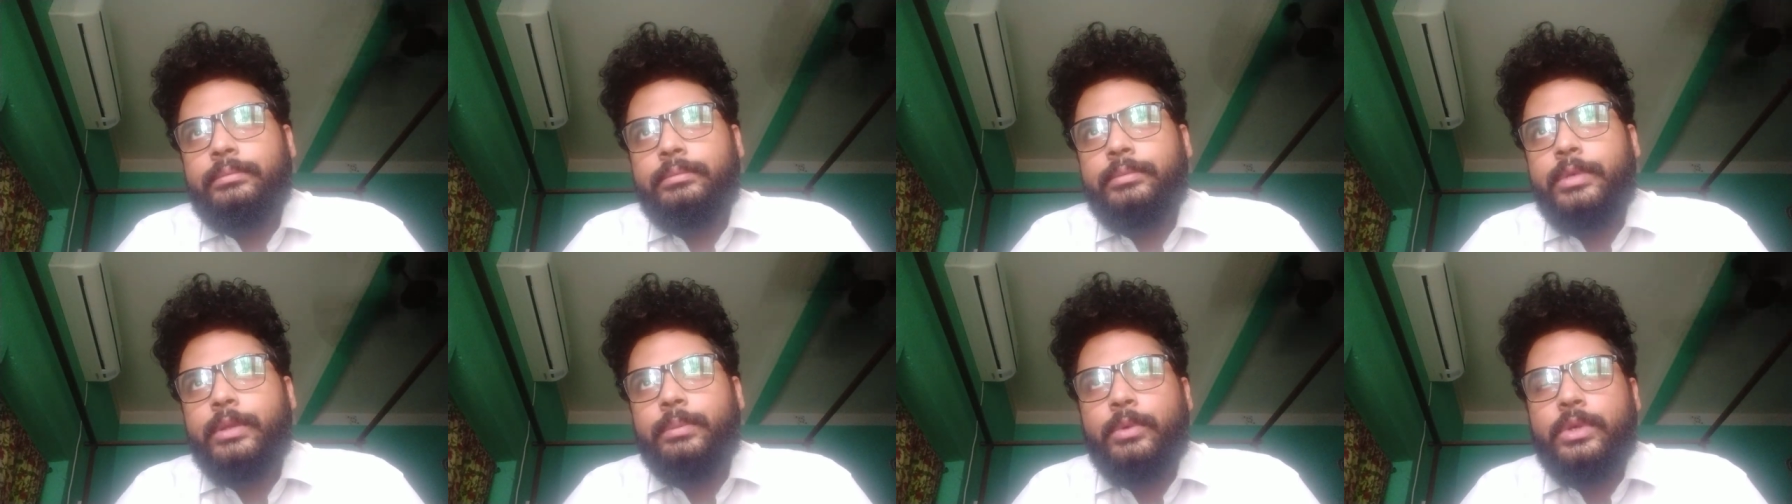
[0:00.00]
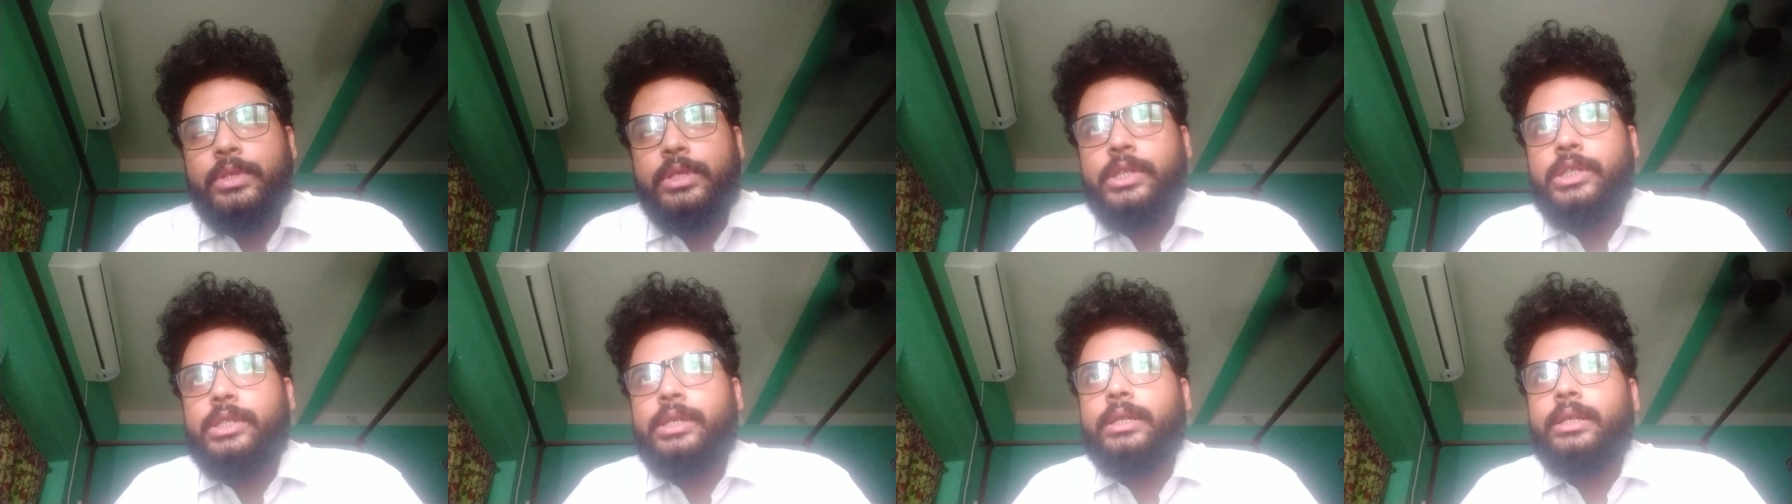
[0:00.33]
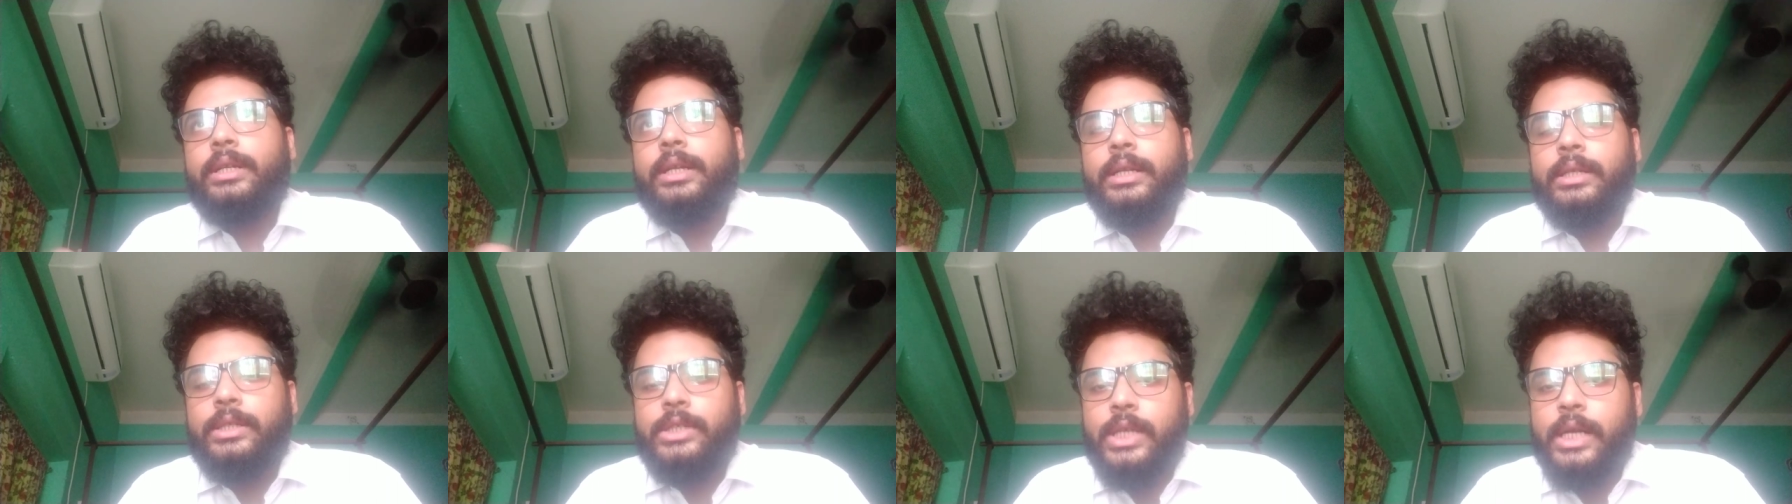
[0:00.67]
preposition,
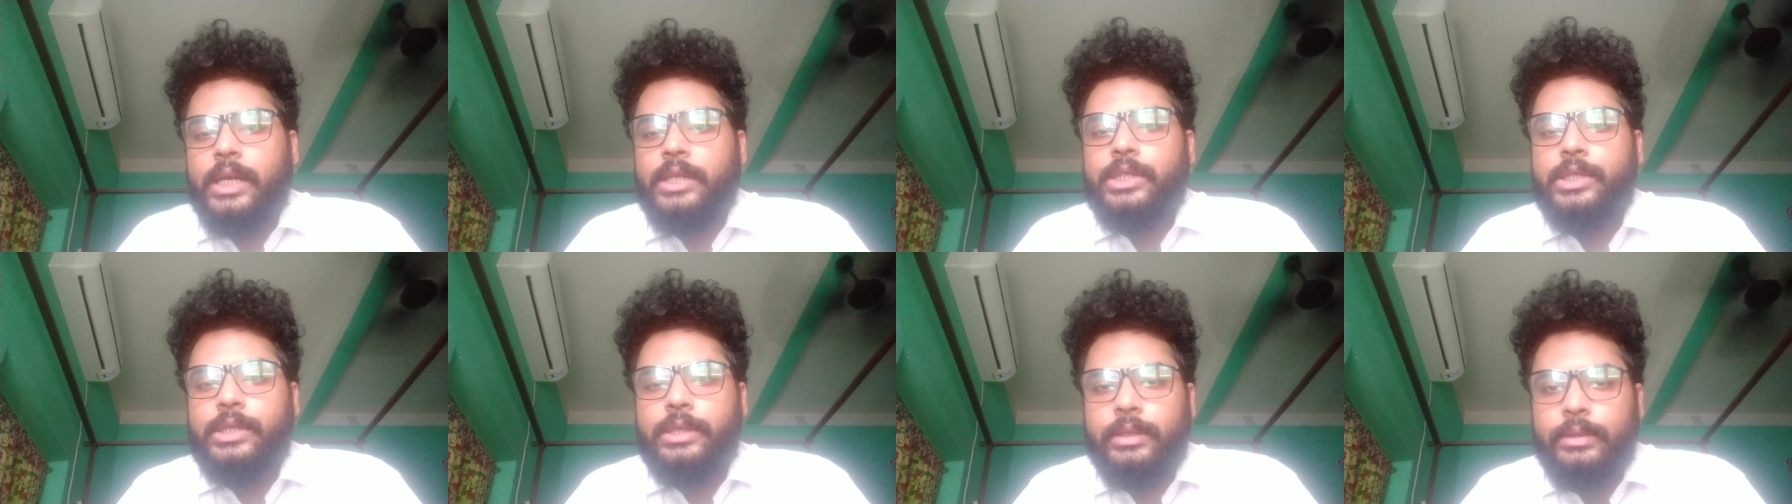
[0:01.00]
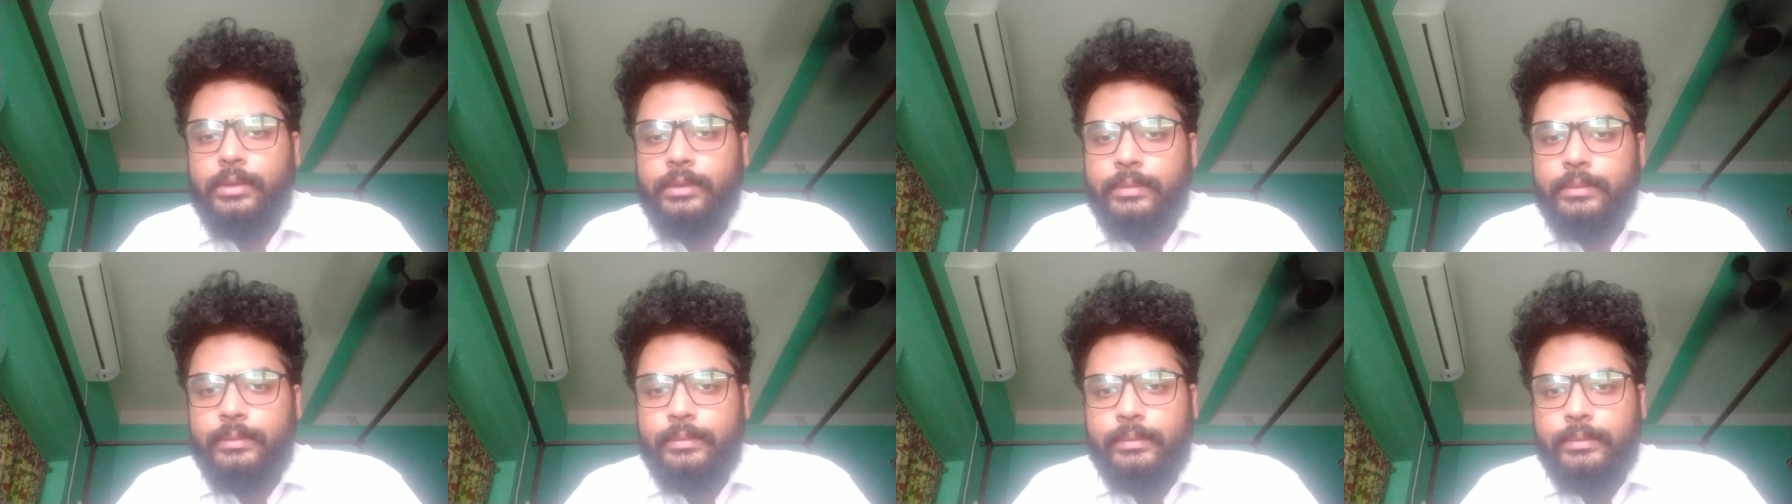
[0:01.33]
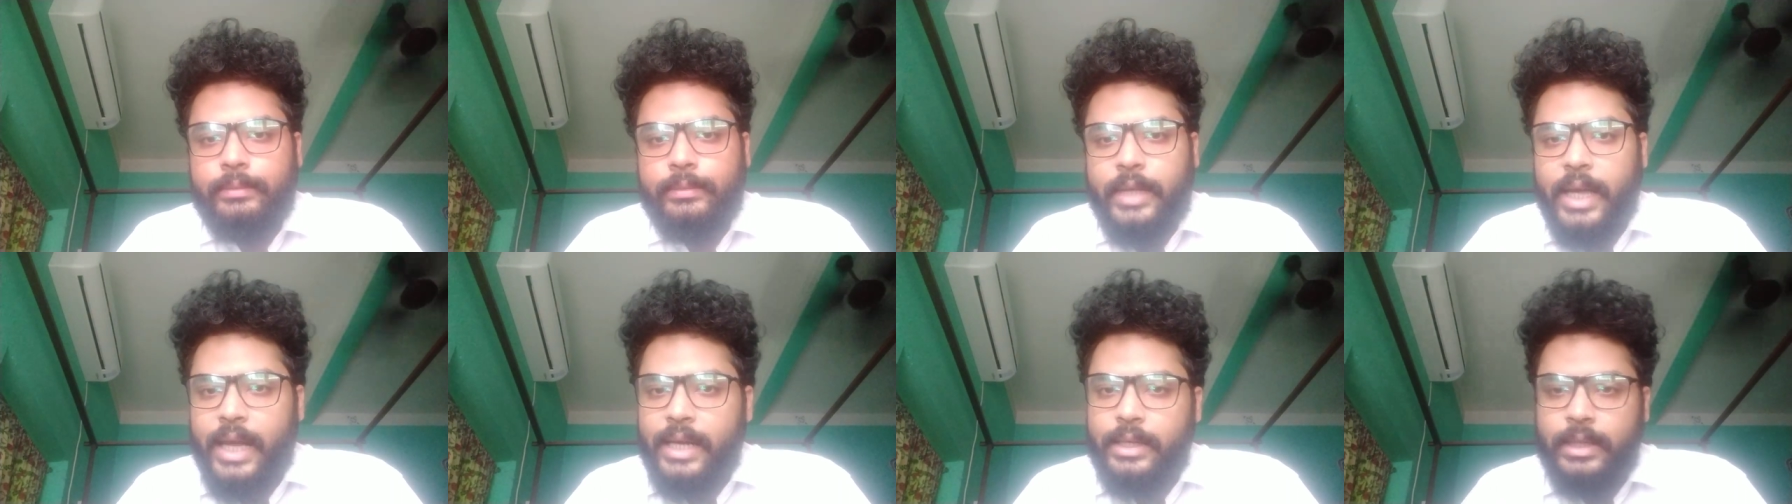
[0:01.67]
conjunction,
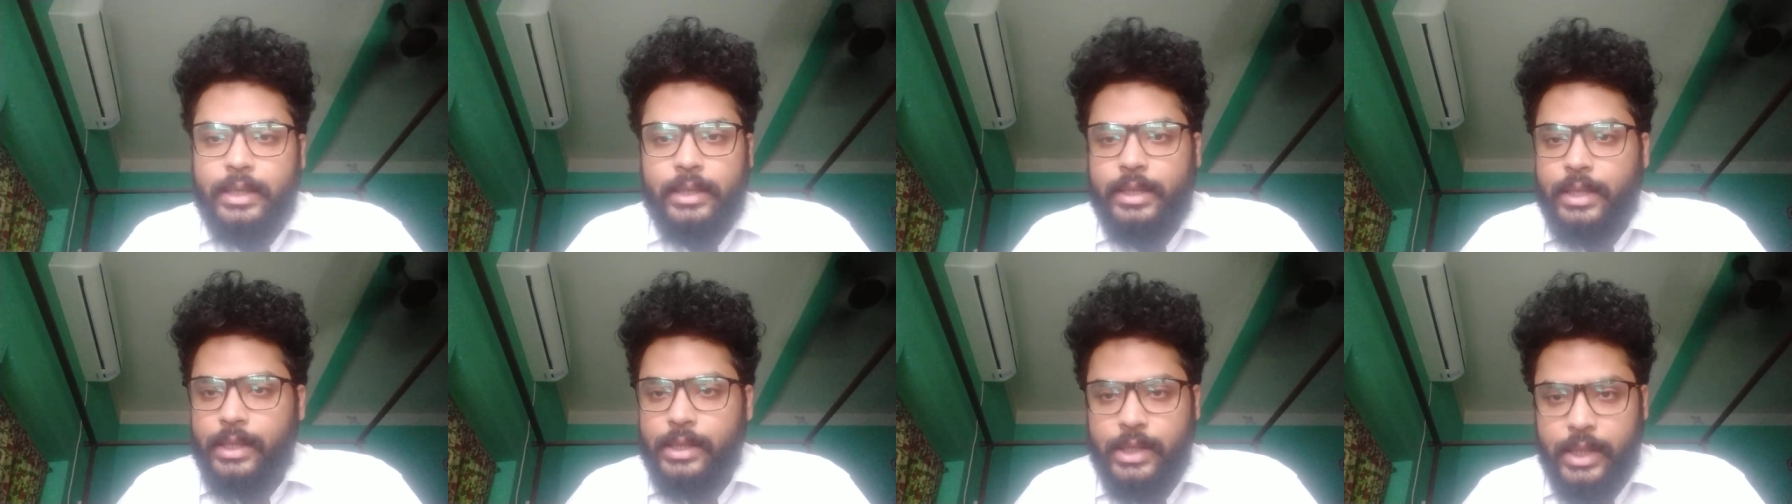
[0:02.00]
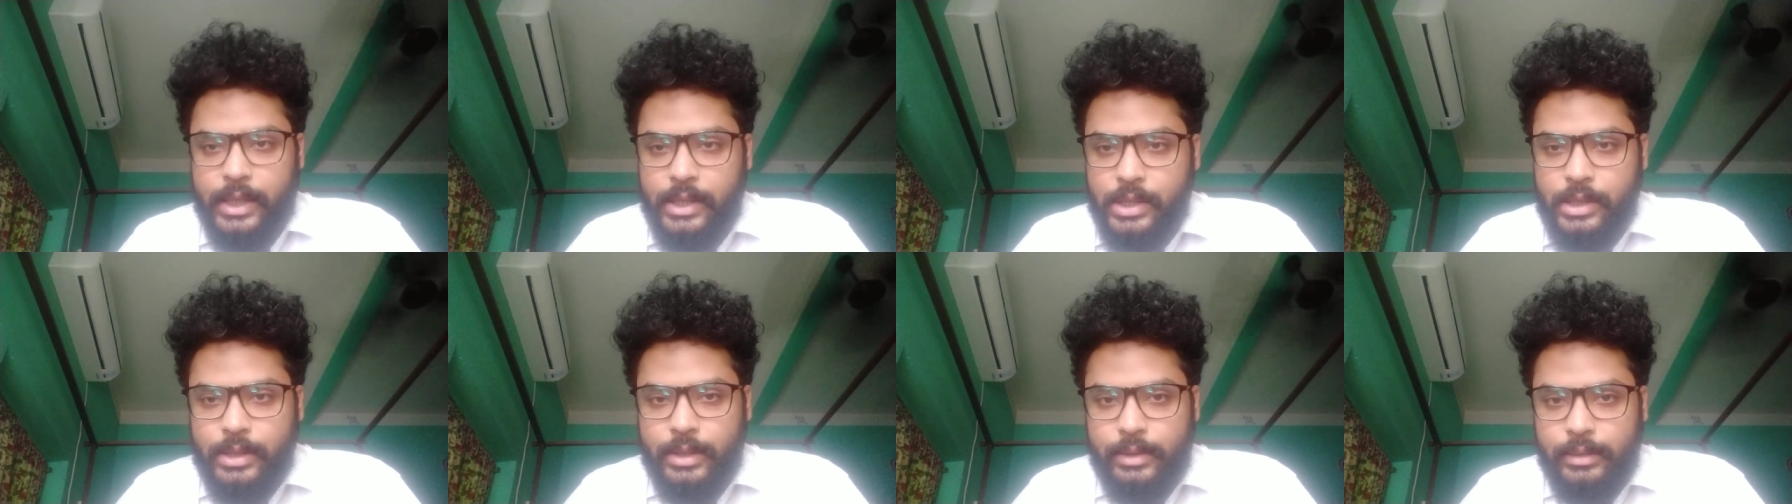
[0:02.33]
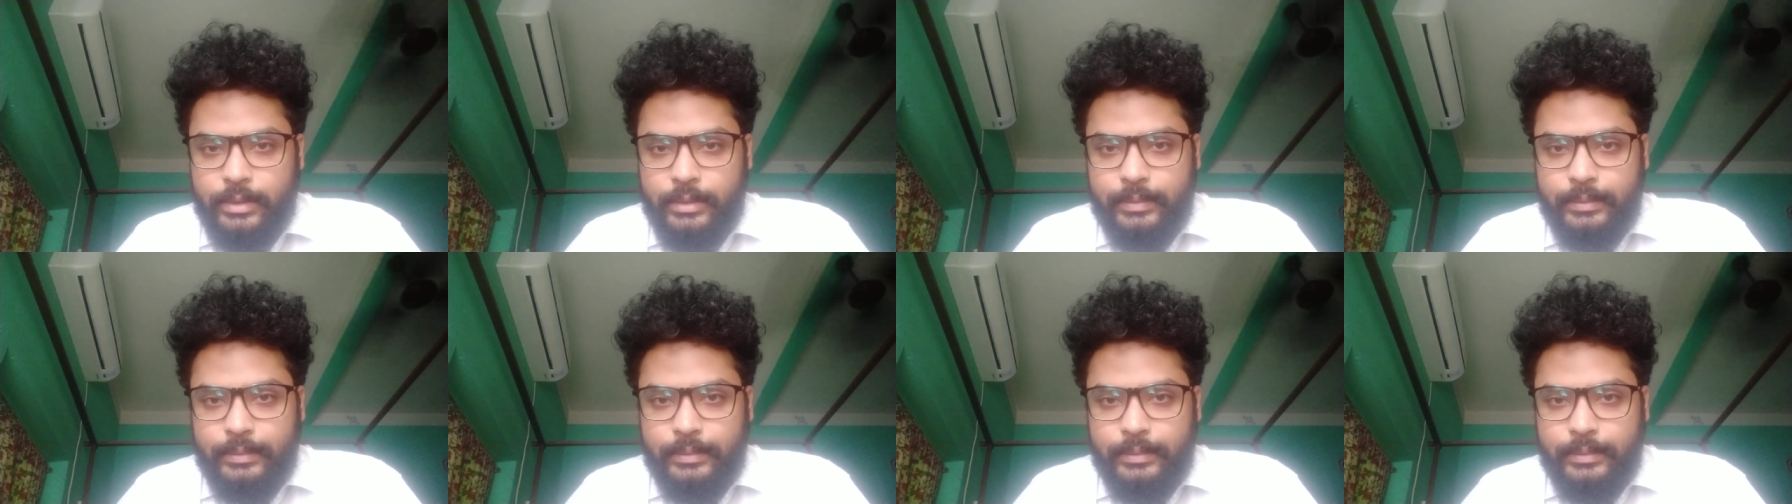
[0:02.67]
and interjection.